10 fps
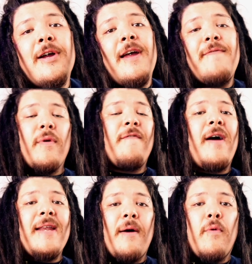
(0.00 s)
If you want to
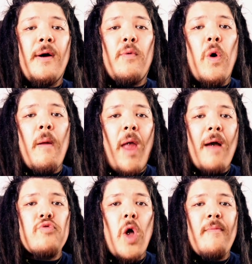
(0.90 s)
find out
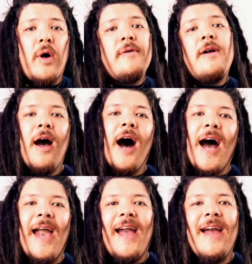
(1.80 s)

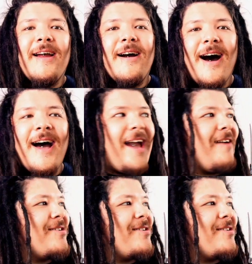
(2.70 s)
hi,